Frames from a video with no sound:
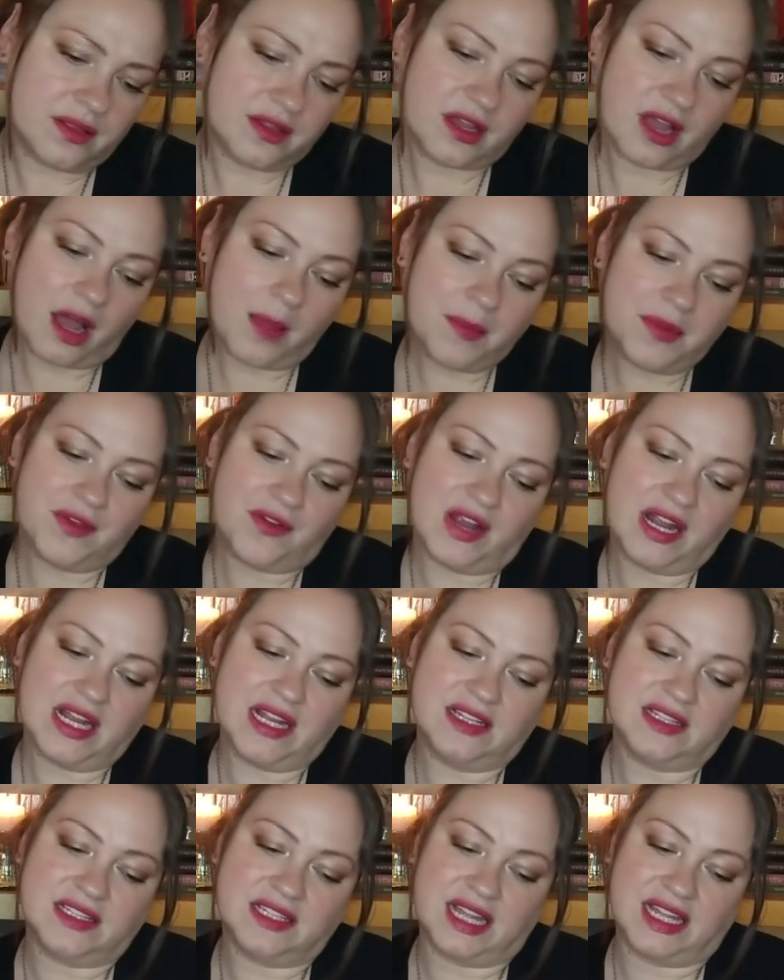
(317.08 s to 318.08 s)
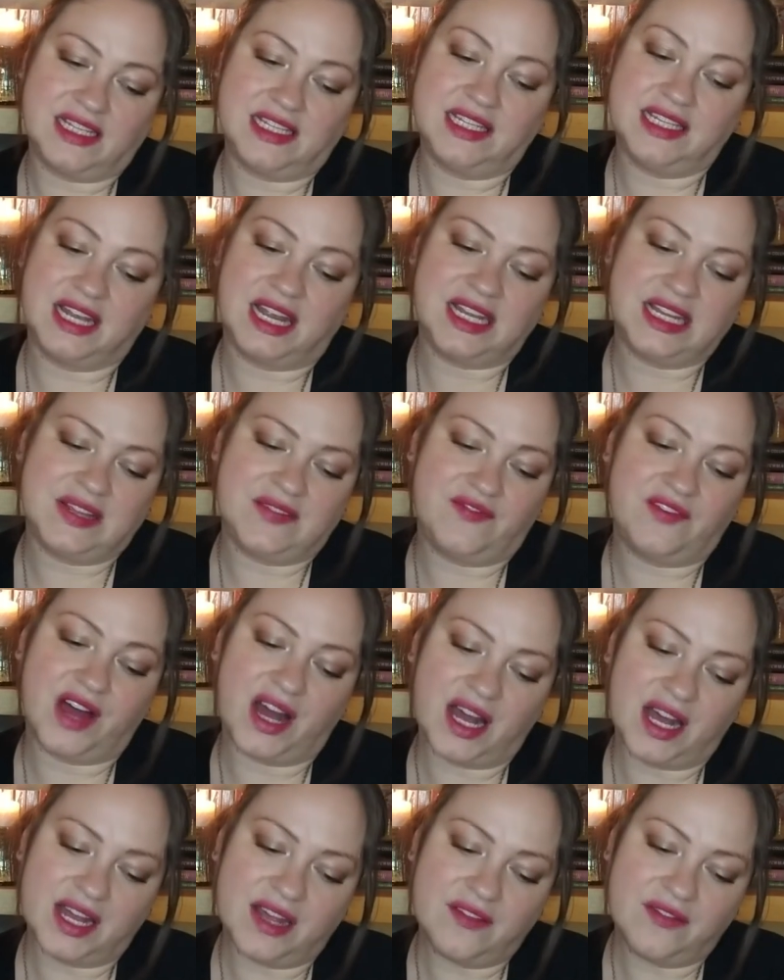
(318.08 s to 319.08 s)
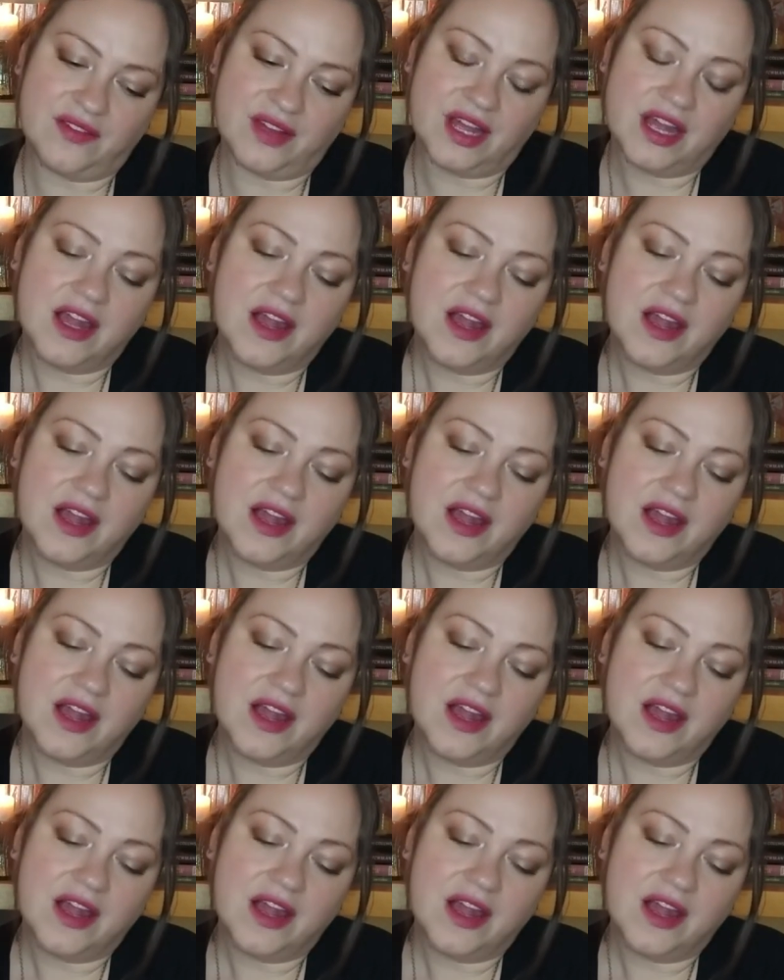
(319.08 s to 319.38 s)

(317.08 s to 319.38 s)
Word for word: The copyright is nineteen ninety-five.